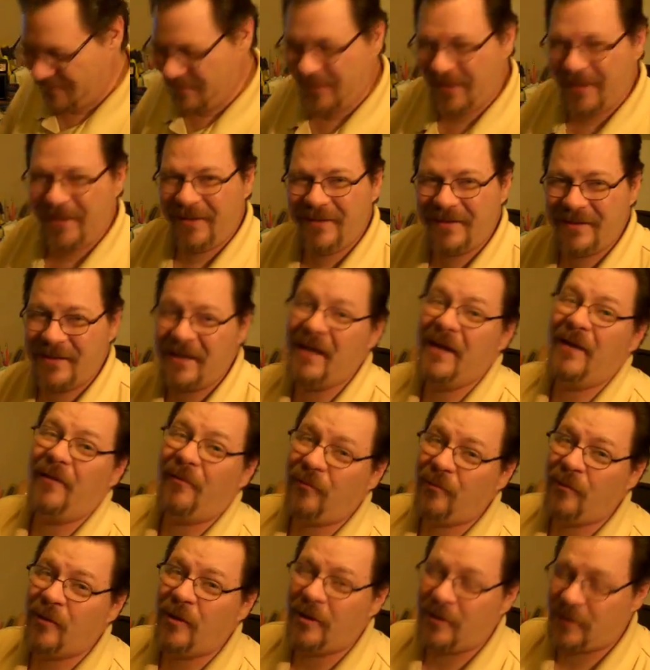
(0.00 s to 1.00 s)
well it's kind of
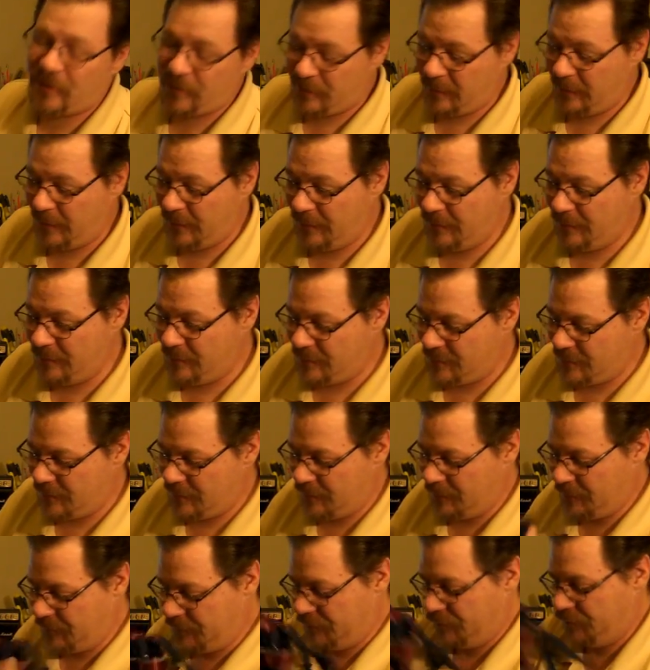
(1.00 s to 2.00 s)
frustrating
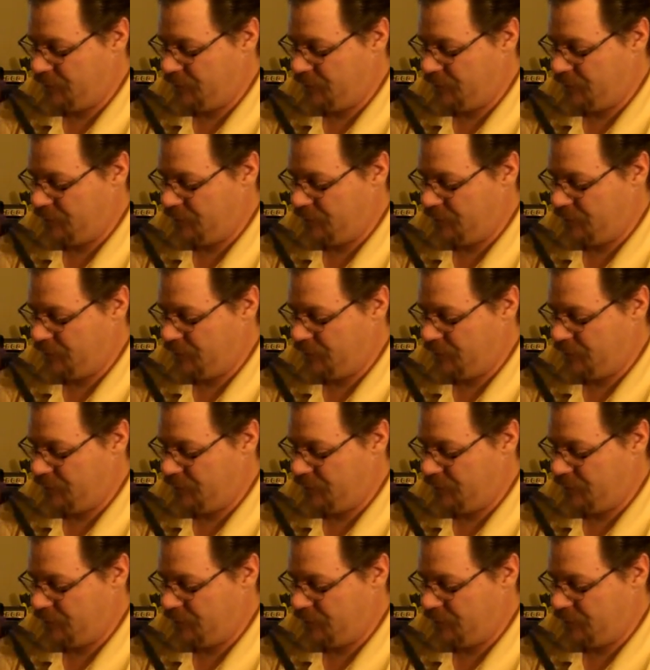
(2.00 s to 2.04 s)
so